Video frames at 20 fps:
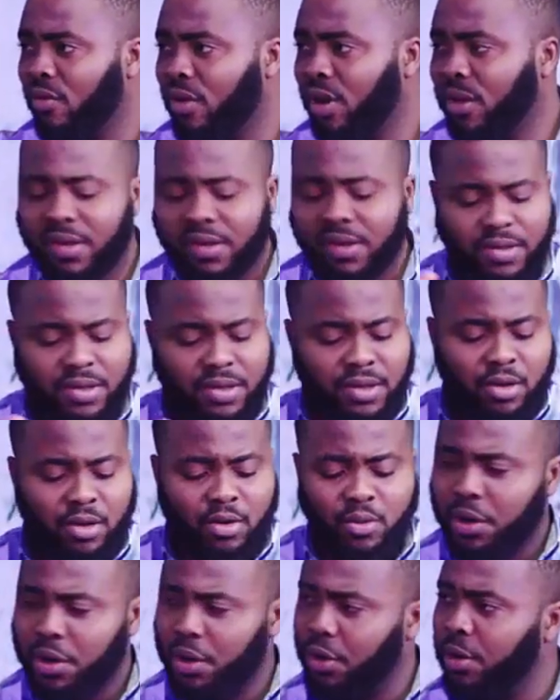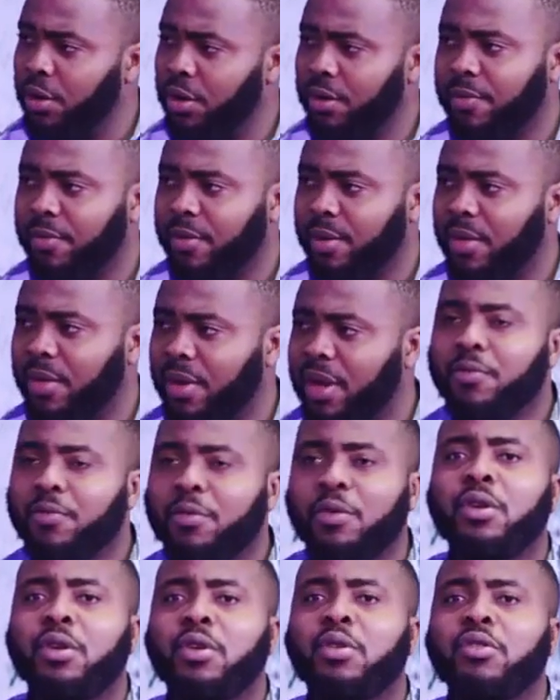Once they see you with the uniform,
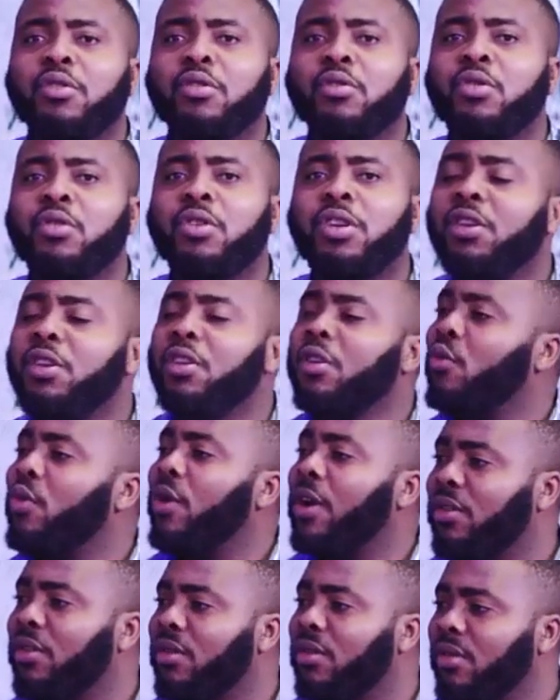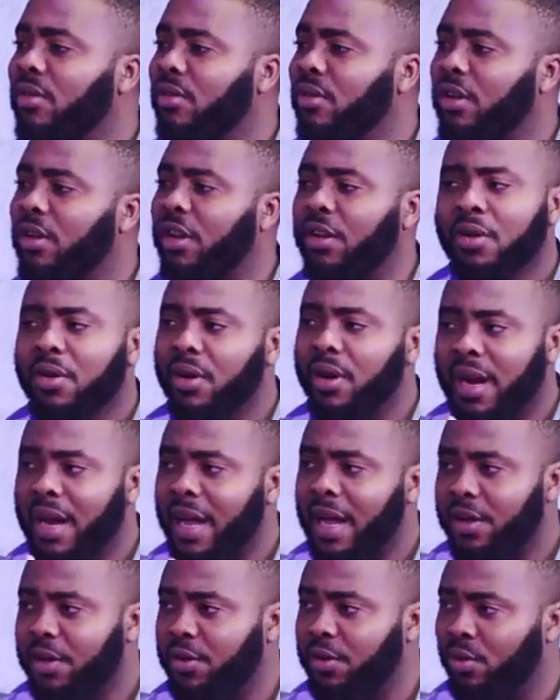even those who did not
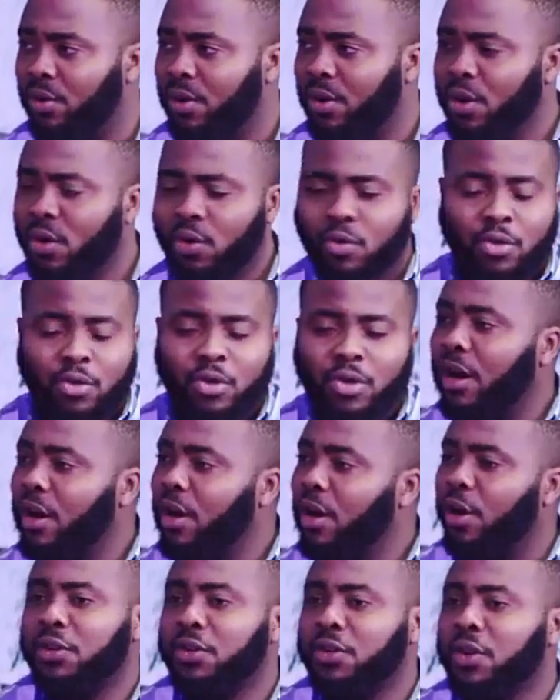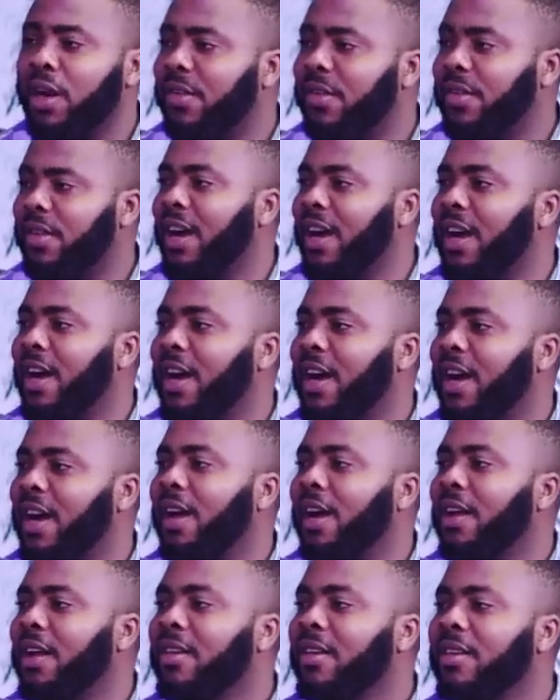like you, would naturally say,
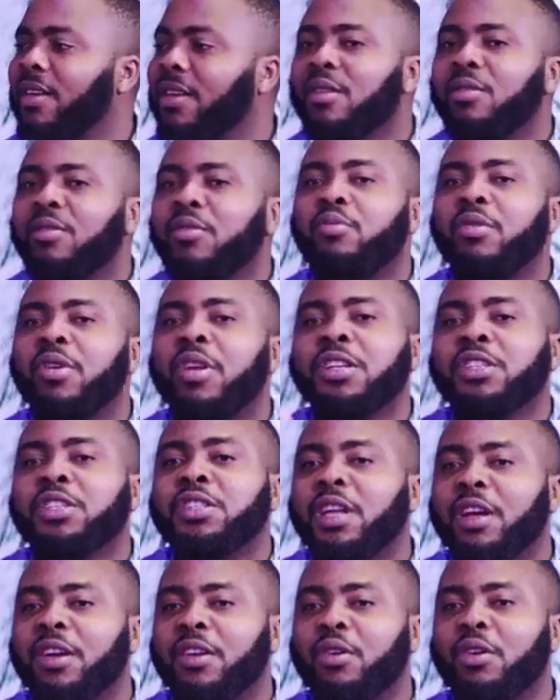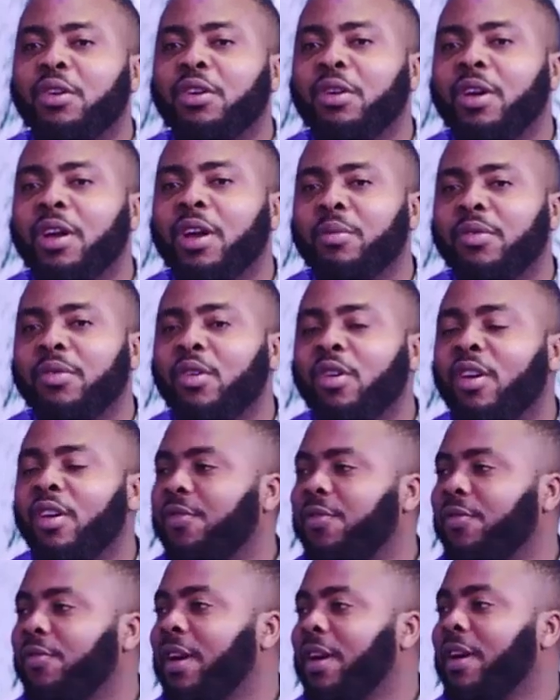they call you
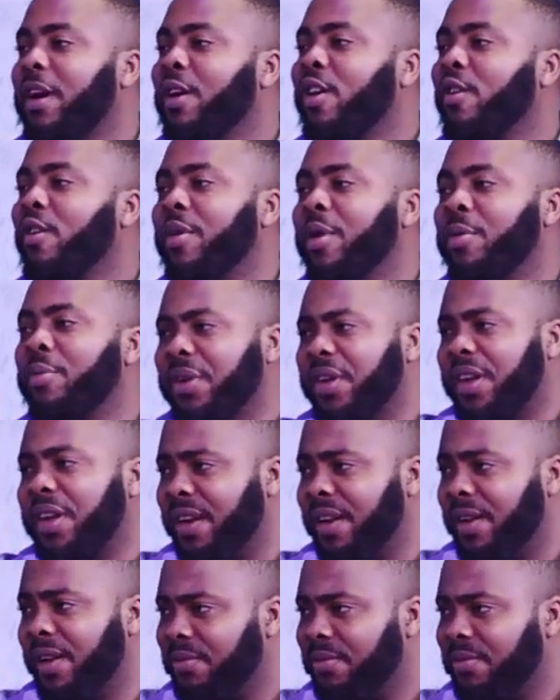federal government Pekin.